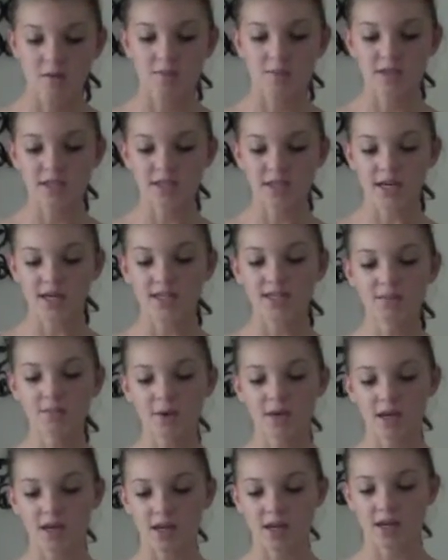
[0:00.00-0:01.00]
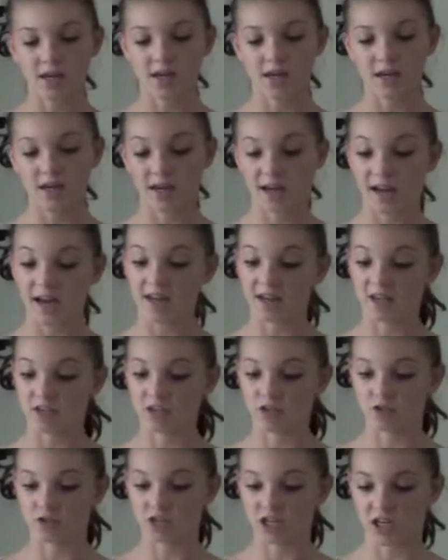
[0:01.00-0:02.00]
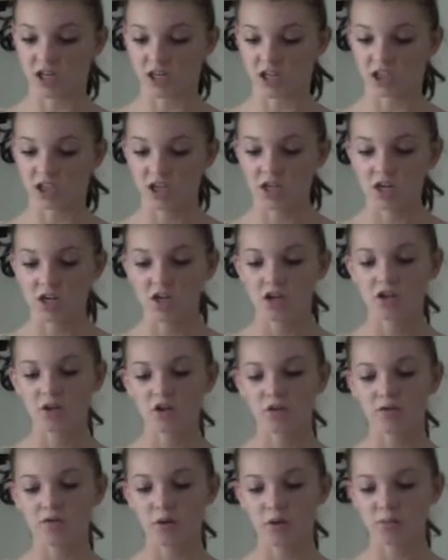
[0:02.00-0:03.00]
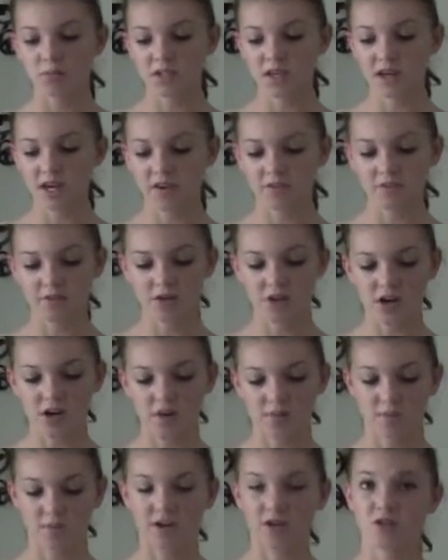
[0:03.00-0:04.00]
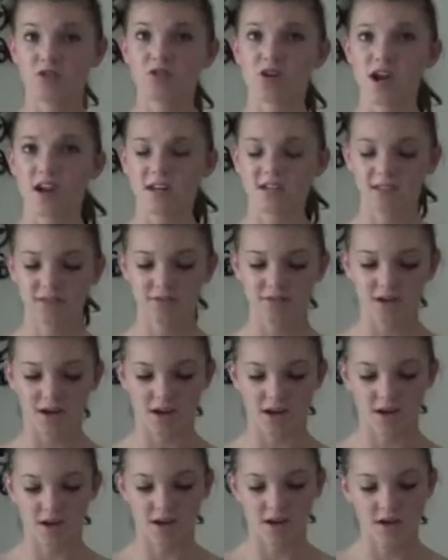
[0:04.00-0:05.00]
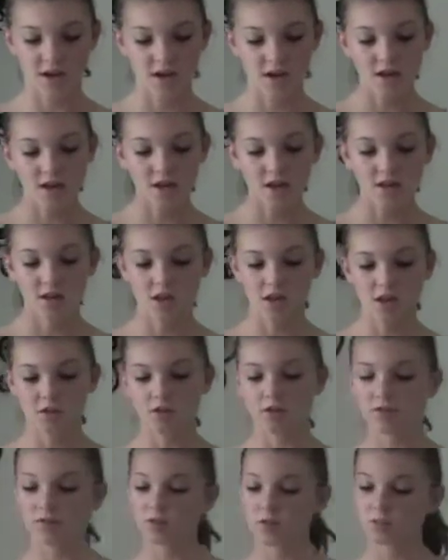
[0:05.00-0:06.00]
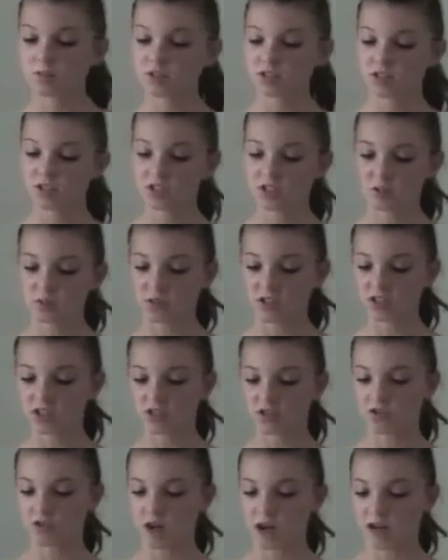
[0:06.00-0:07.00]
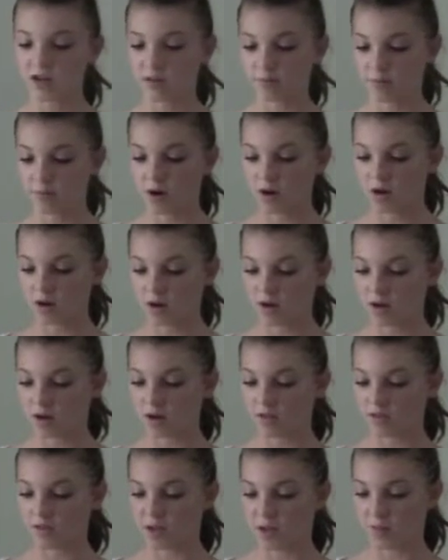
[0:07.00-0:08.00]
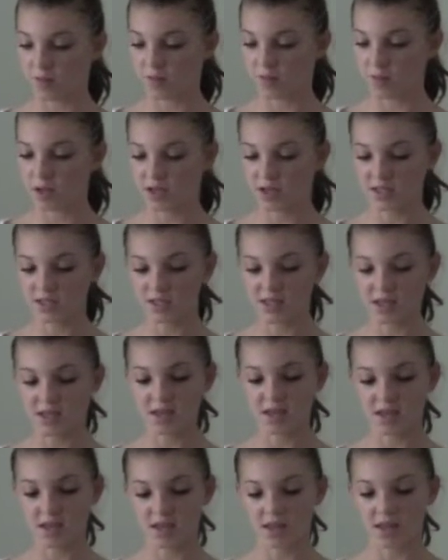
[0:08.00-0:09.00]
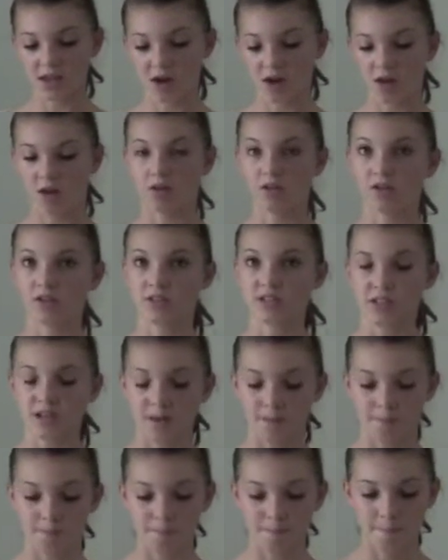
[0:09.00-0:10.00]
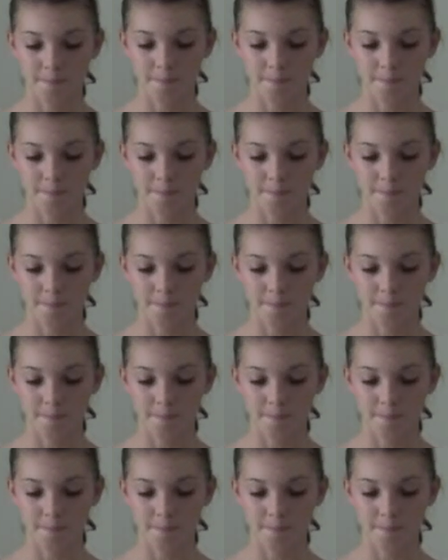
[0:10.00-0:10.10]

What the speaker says: Besides money and attitude change, uniforms hide freedom and creativity. The uniforms can squish the creative part of them because they think they are all the same.